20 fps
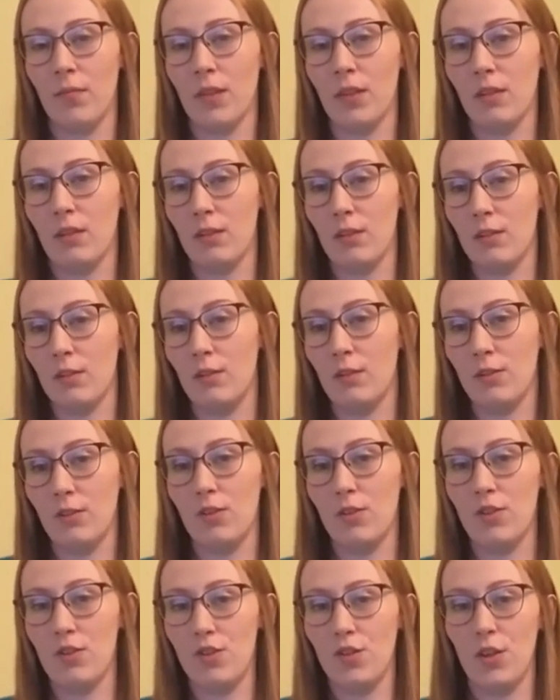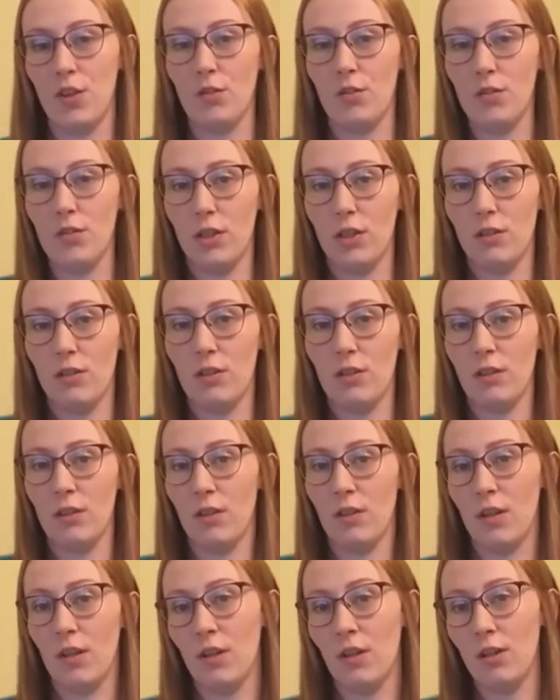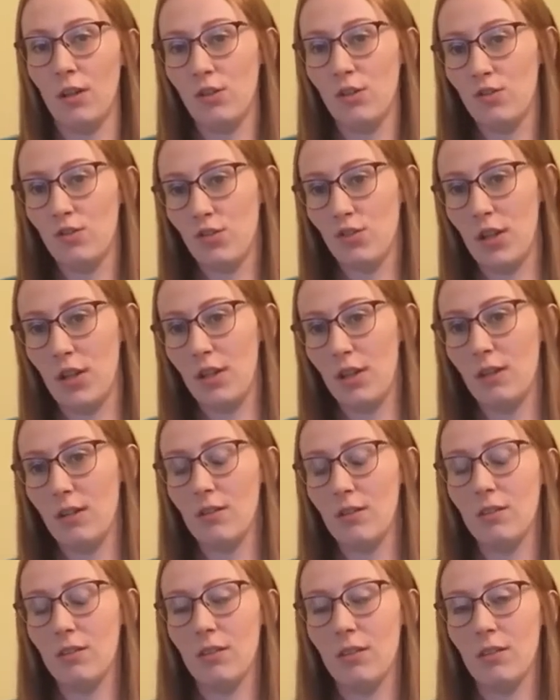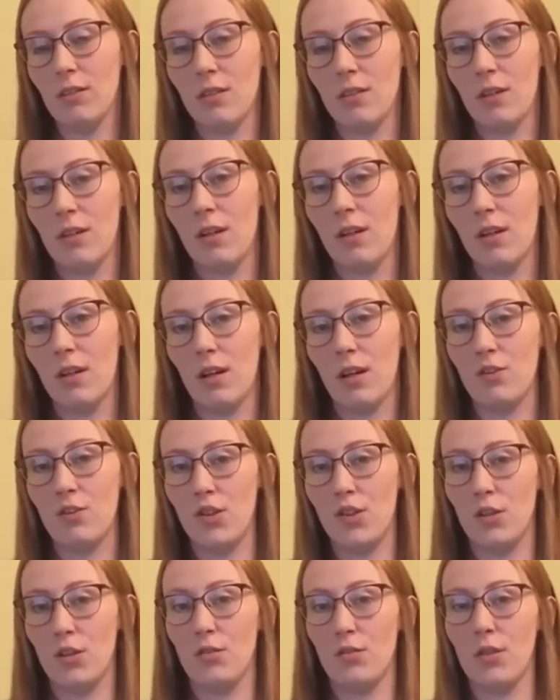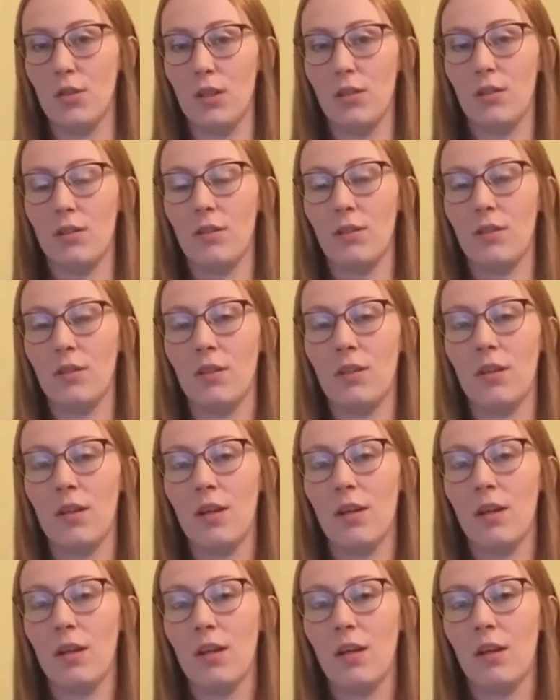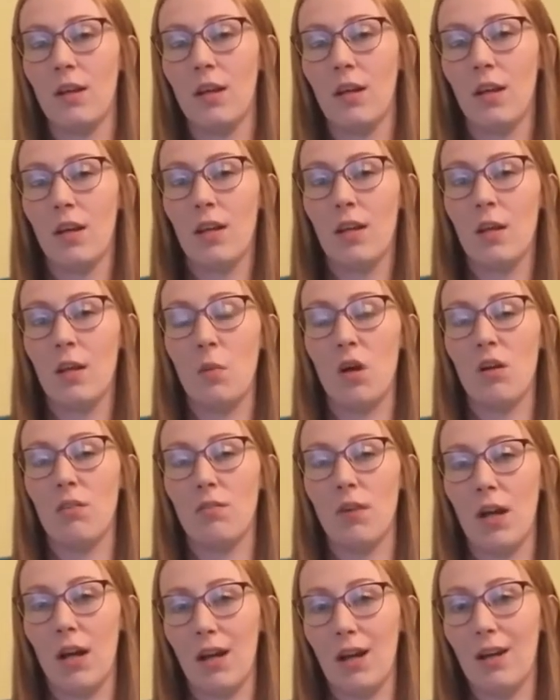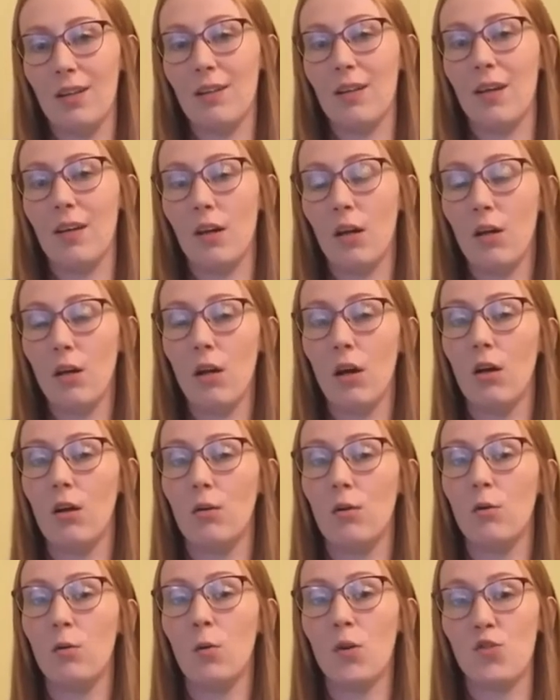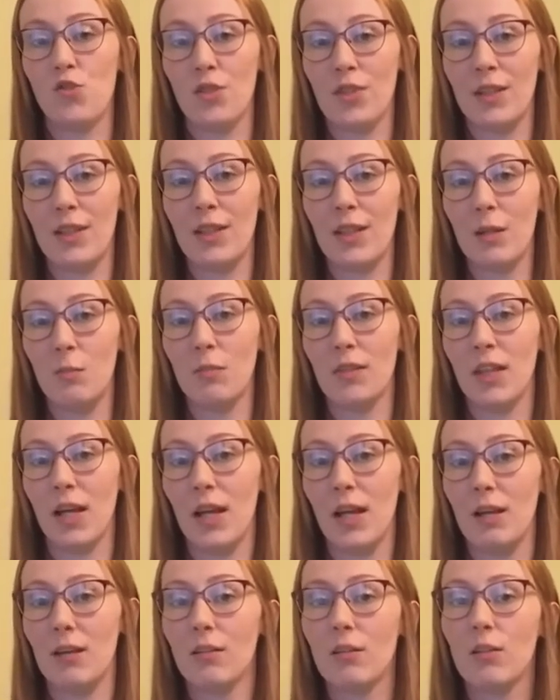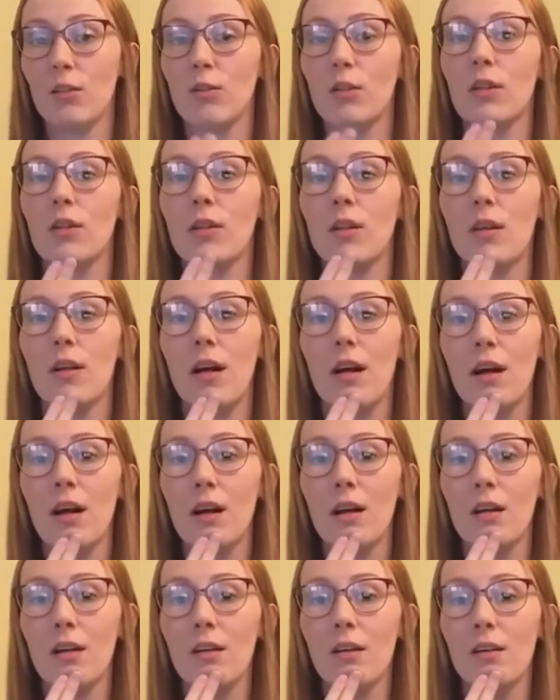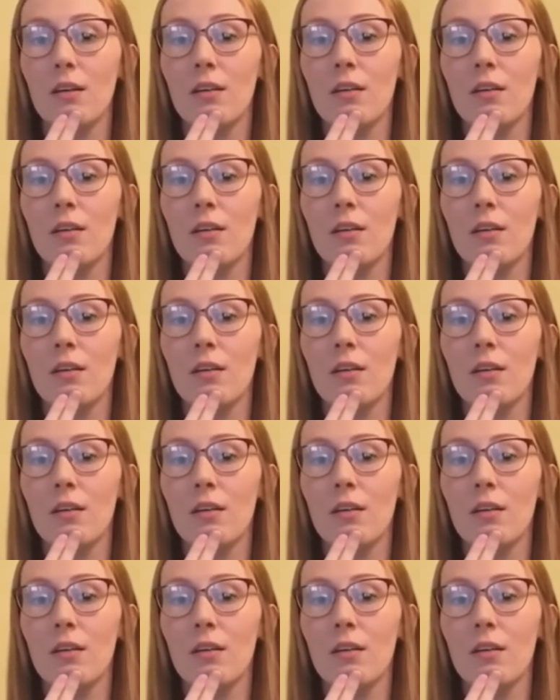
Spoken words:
So children. Child and children. Then we have aunt and uncle, which is the same sign, so it's aunt